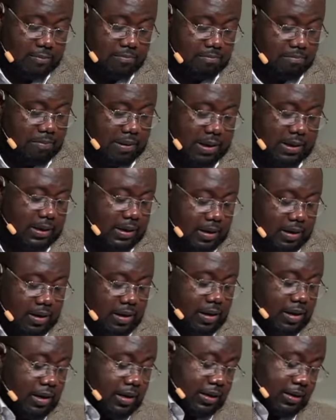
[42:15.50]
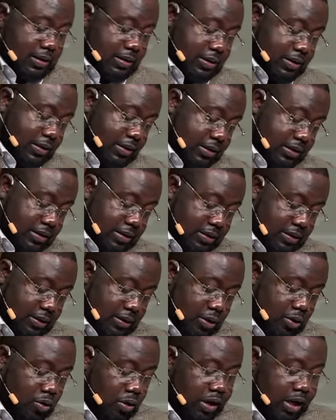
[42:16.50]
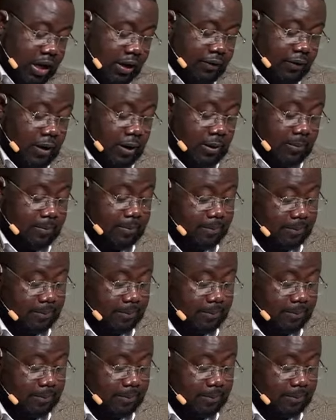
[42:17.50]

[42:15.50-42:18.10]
But none could give him.